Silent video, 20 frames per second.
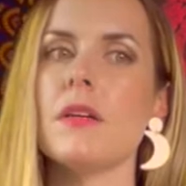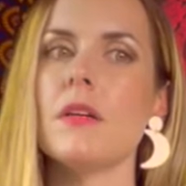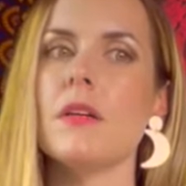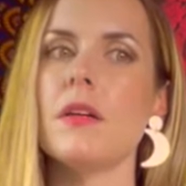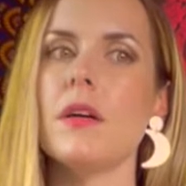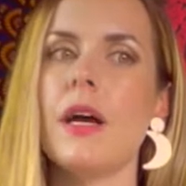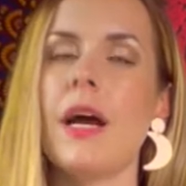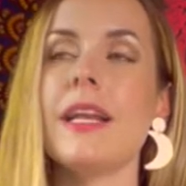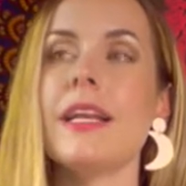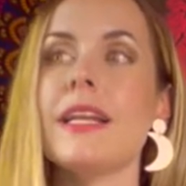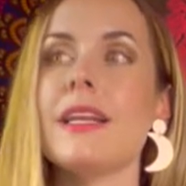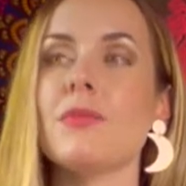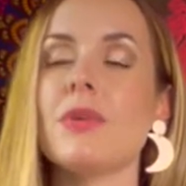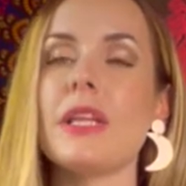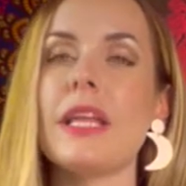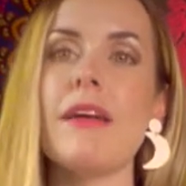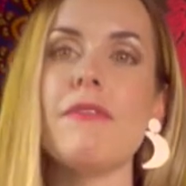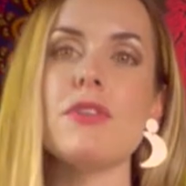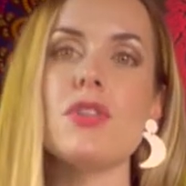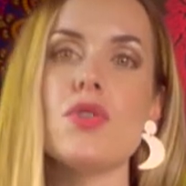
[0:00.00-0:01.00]
I didn't
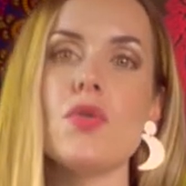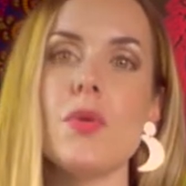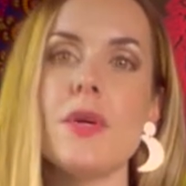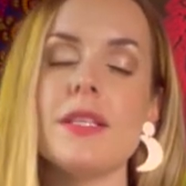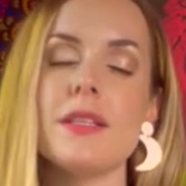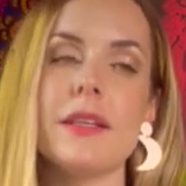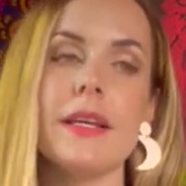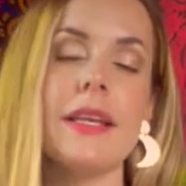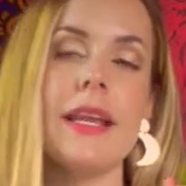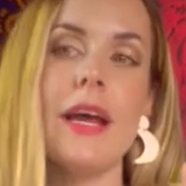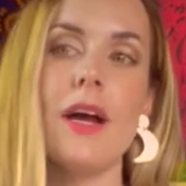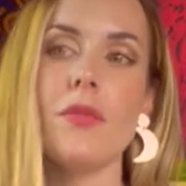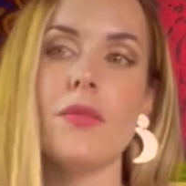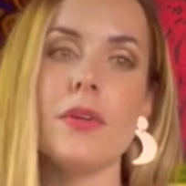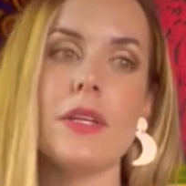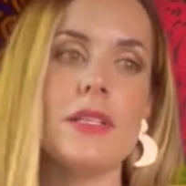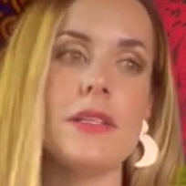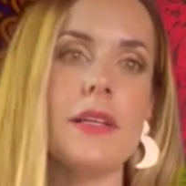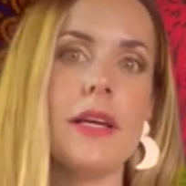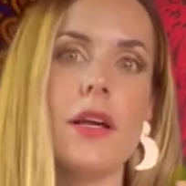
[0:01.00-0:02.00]
really have a choice. Like now
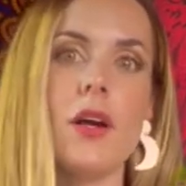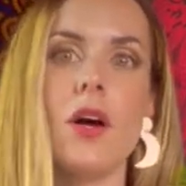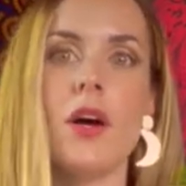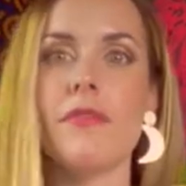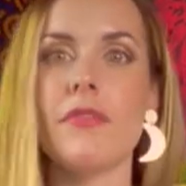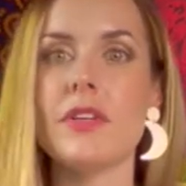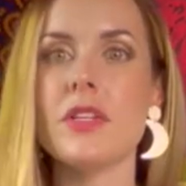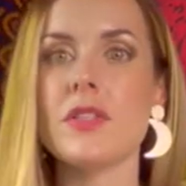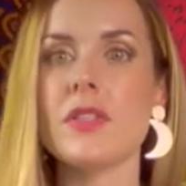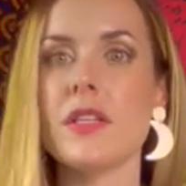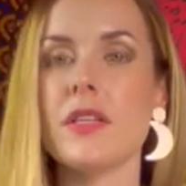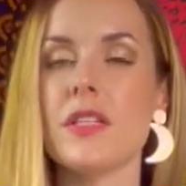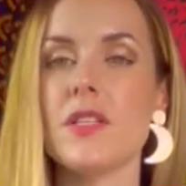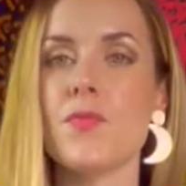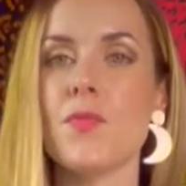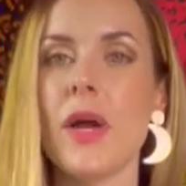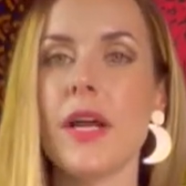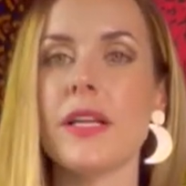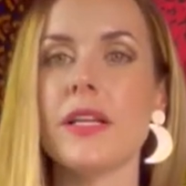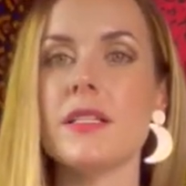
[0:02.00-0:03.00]
it's like, obviously this
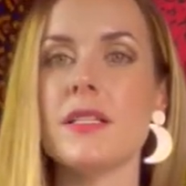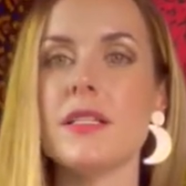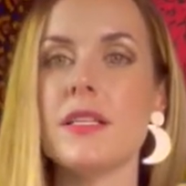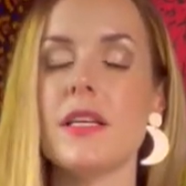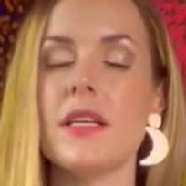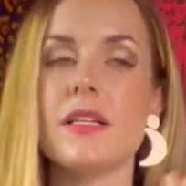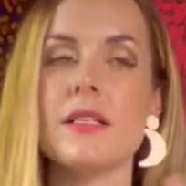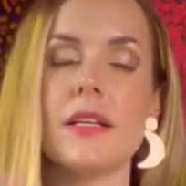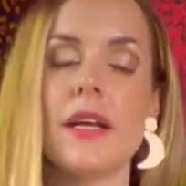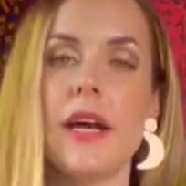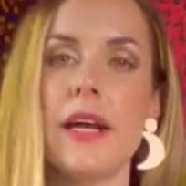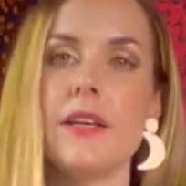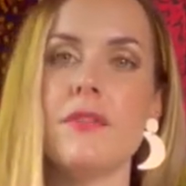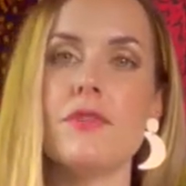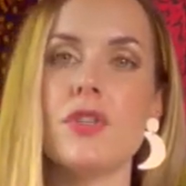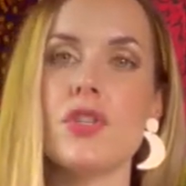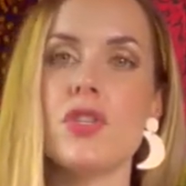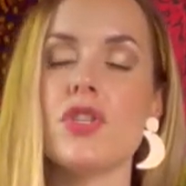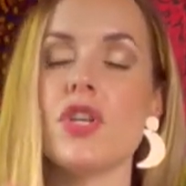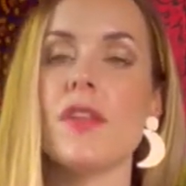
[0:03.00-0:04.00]
pregnancy has kind of
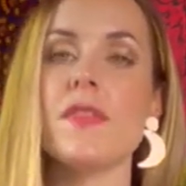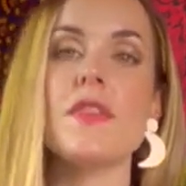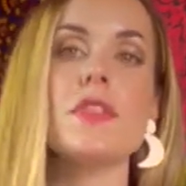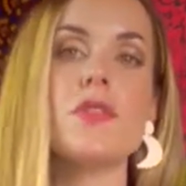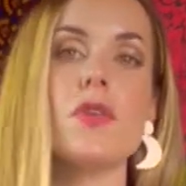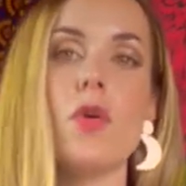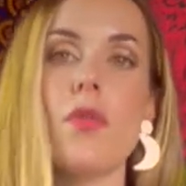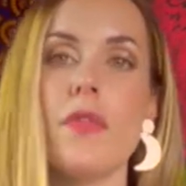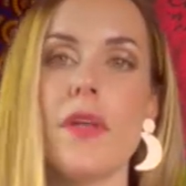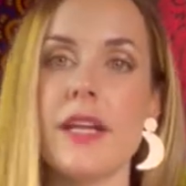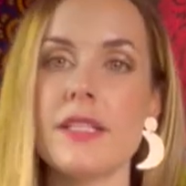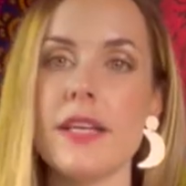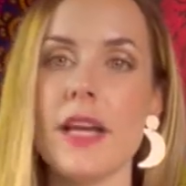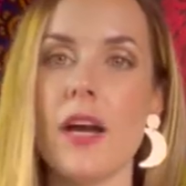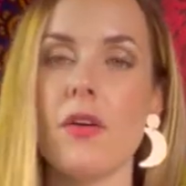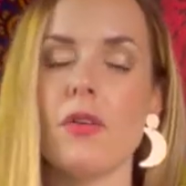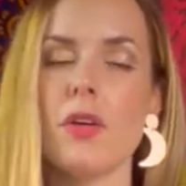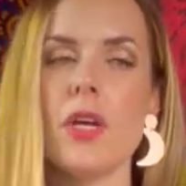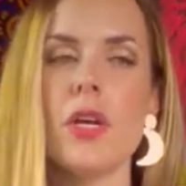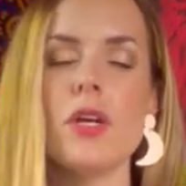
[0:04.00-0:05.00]
just shut this whole thing
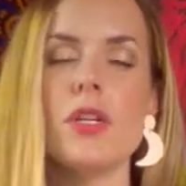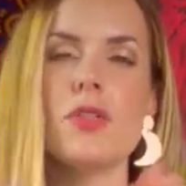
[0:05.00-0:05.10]
down.